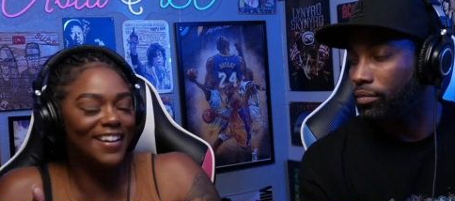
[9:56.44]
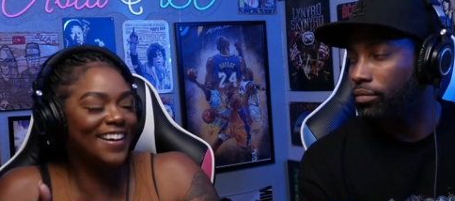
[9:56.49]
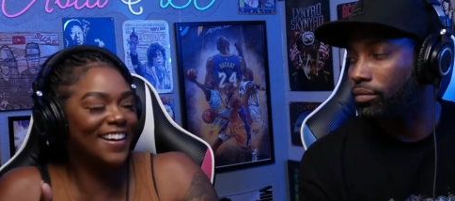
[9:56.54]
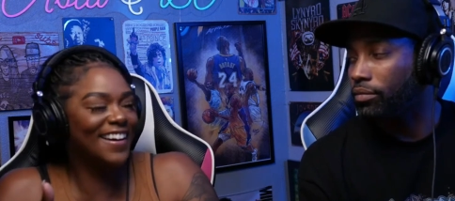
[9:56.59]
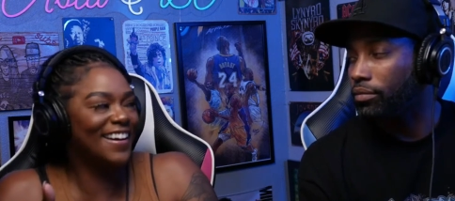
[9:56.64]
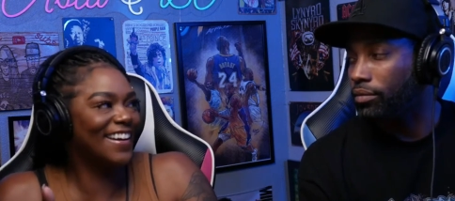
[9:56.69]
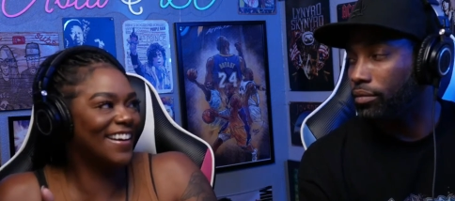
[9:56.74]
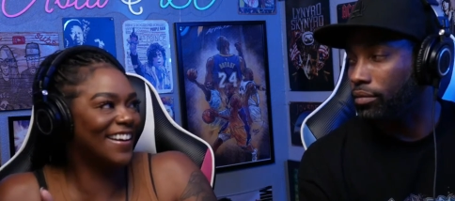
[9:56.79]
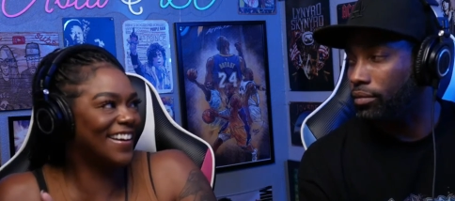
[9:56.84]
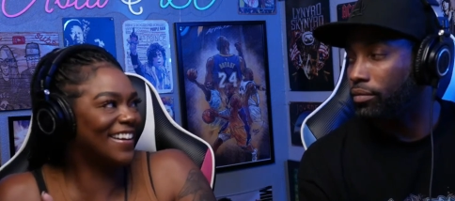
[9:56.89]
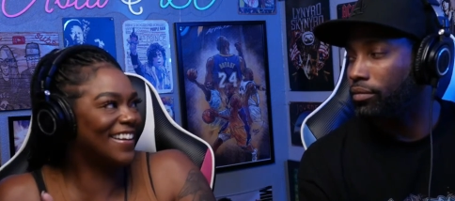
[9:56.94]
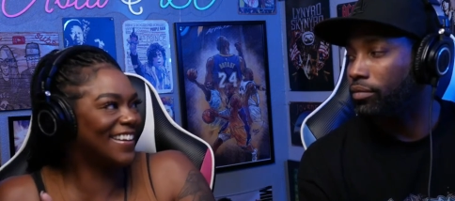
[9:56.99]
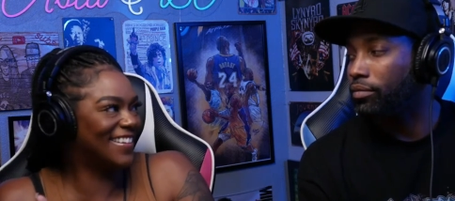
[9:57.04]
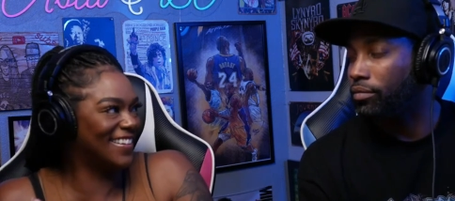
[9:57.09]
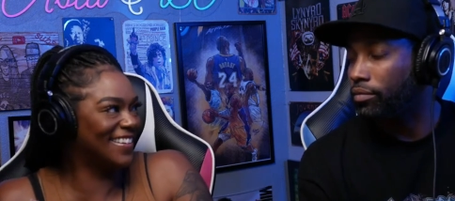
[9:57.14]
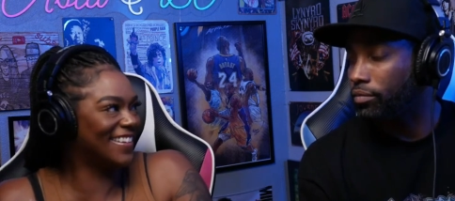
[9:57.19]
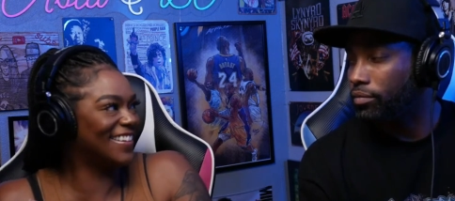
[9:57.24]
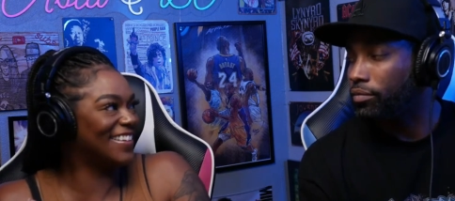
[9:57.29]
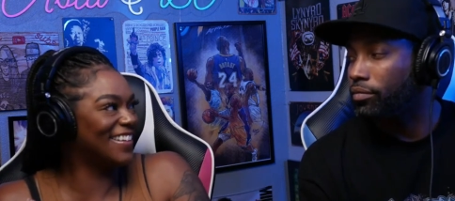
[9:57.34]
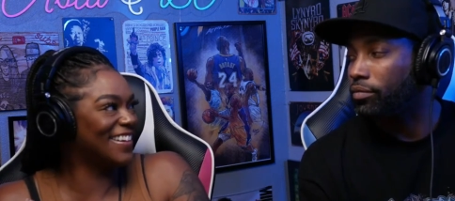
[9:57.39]
Speaker 1: Mm-hmm. you
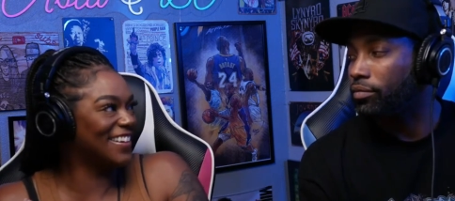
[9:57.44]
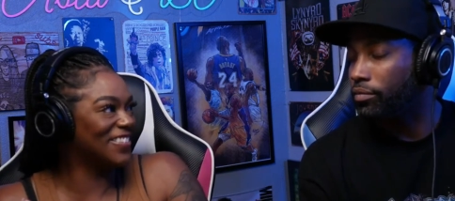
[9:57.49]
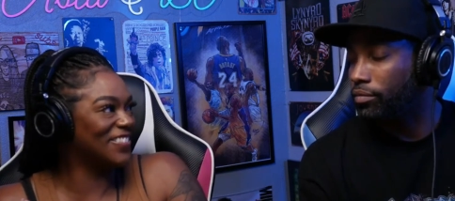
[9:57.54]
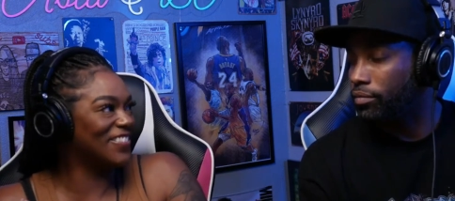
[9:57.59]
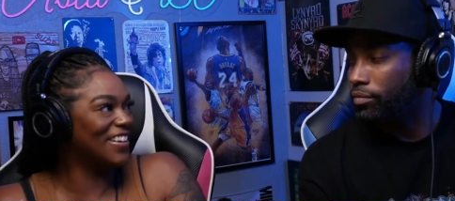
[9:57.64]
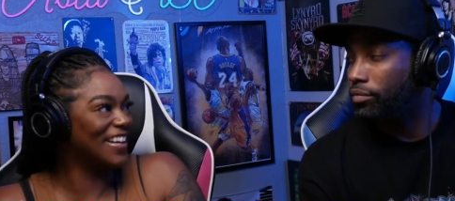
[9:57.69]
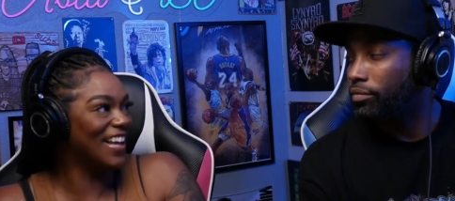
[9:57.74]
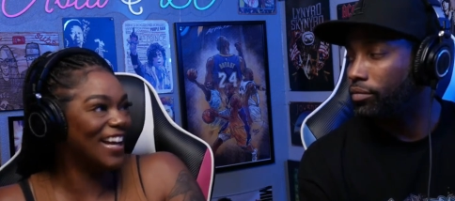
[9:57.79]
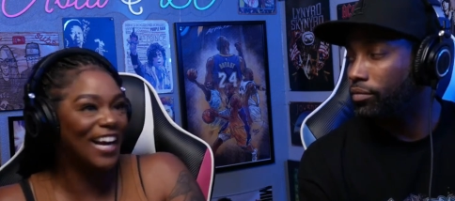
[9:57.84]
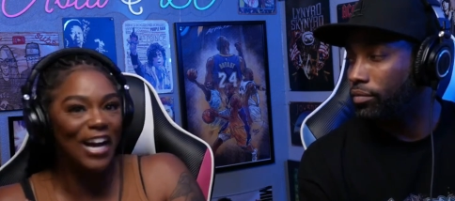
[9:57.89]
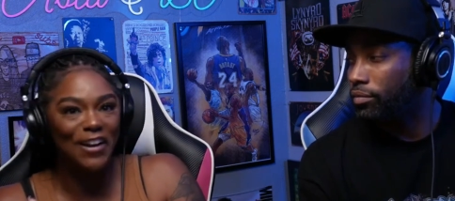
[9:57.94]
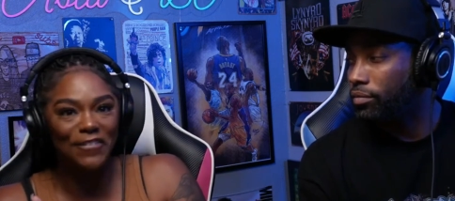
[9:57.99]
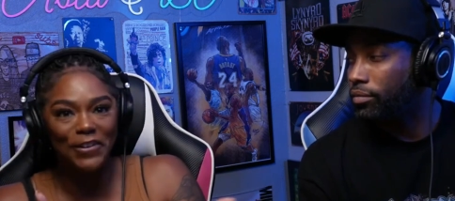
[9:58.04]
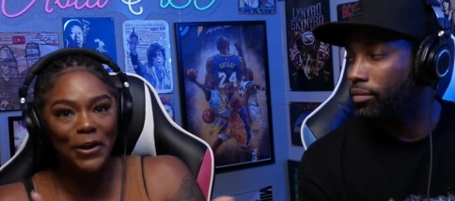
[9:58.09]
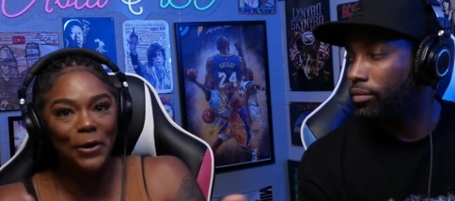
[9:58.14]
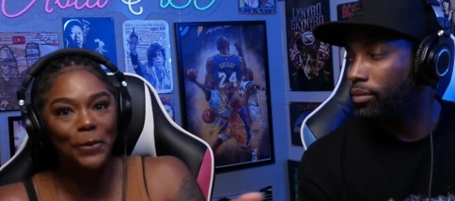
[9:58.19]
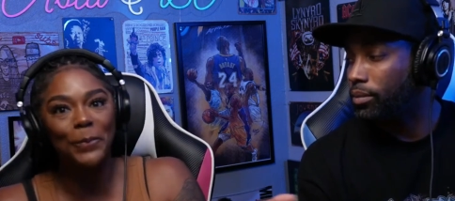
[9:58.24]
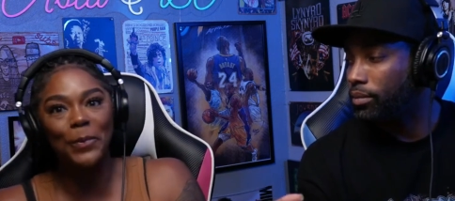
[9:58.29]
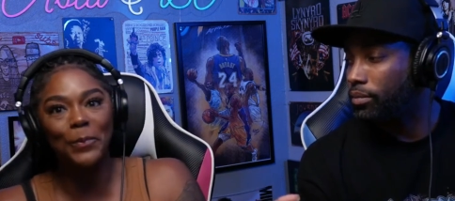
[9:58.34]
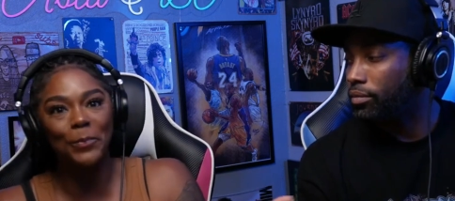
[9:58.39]
know what I mean? Like I've heard
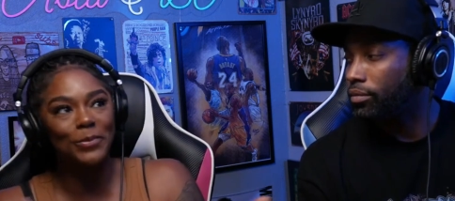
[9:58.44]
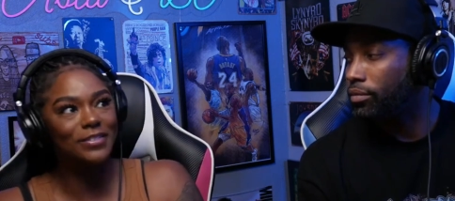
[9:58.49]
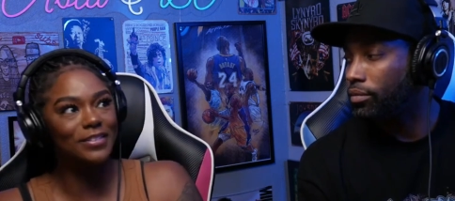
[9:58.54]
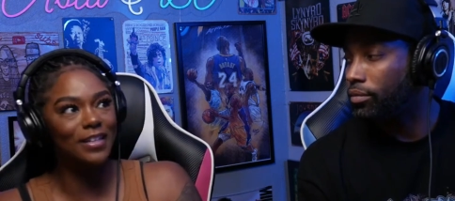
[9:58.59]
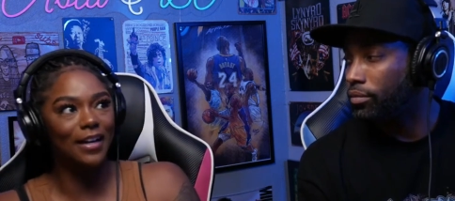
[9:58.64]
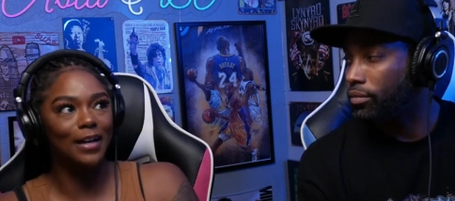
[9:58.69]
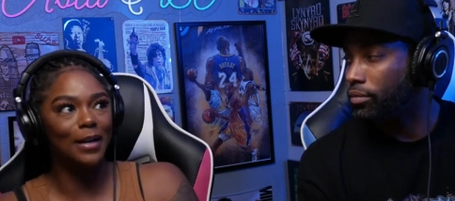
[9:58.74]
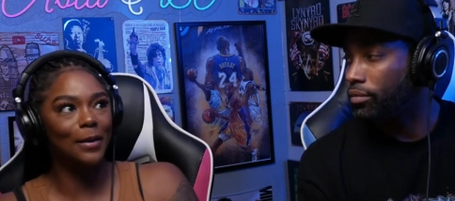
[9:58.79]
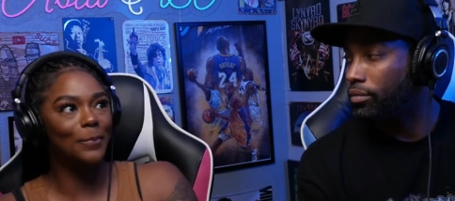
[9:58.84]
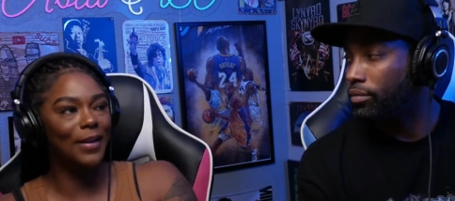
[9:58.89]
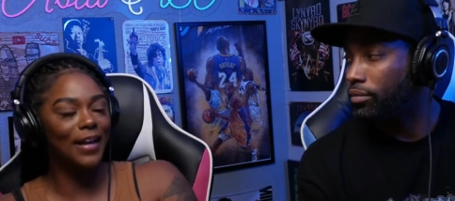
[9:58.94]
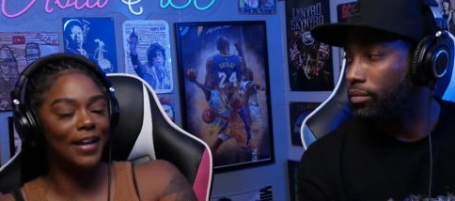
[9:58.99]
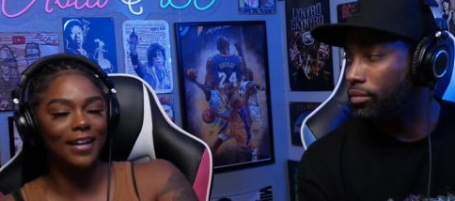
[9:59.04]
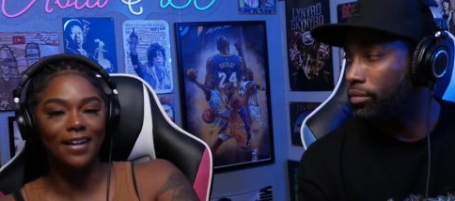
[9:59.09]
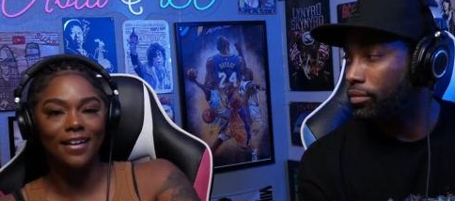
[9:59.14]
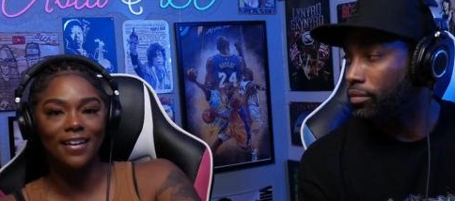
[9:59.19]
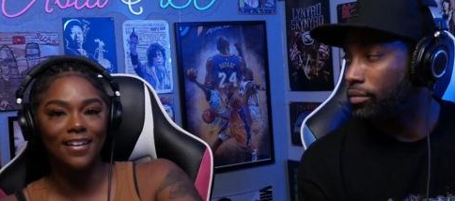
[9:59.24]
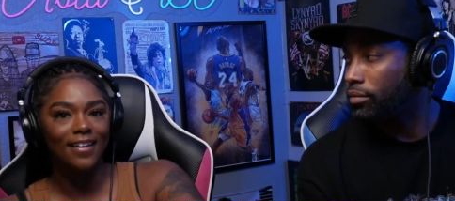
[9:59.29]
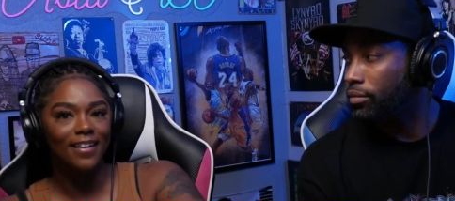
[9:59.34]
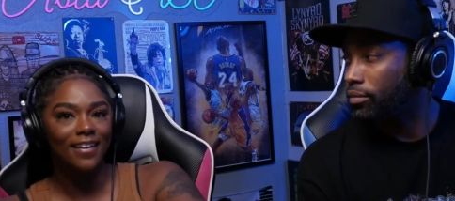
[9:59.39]
people talk, and I'm like,
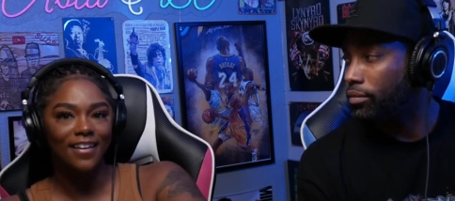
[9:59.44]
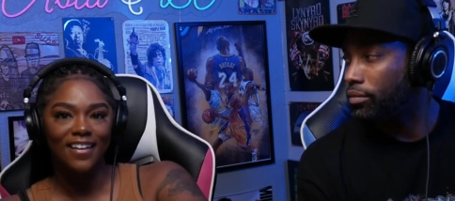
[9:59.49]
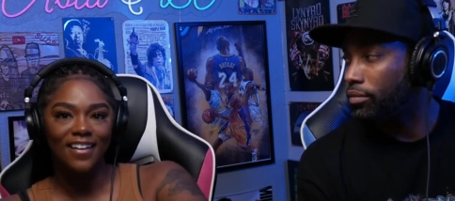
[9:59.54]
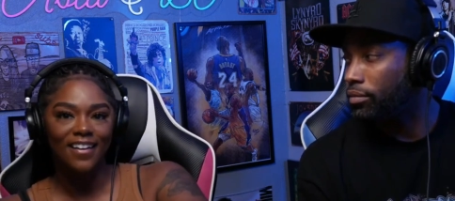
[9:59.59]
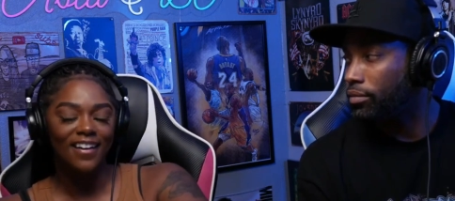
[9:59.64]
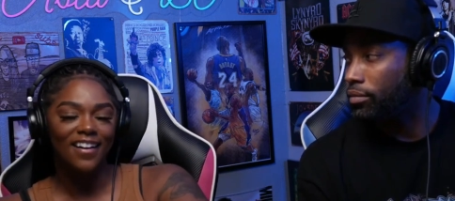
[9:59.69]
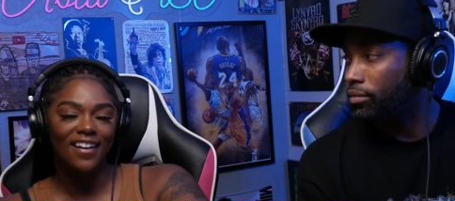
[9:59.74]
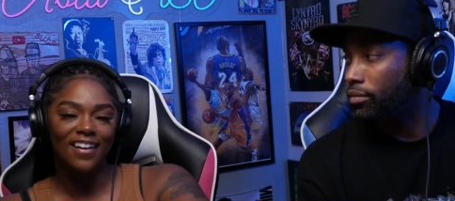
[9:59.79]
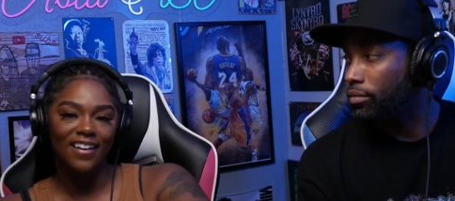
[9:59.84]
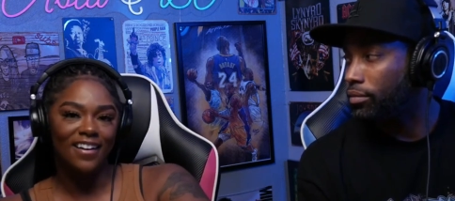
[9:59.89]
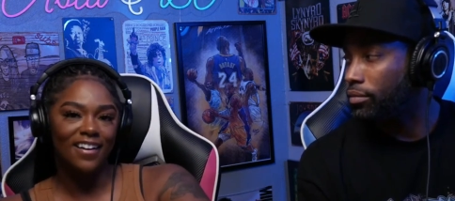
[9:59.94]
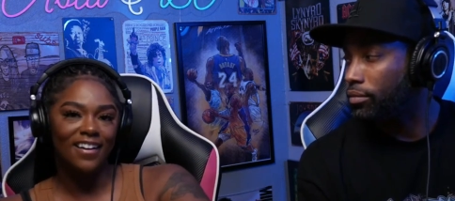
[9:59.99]
I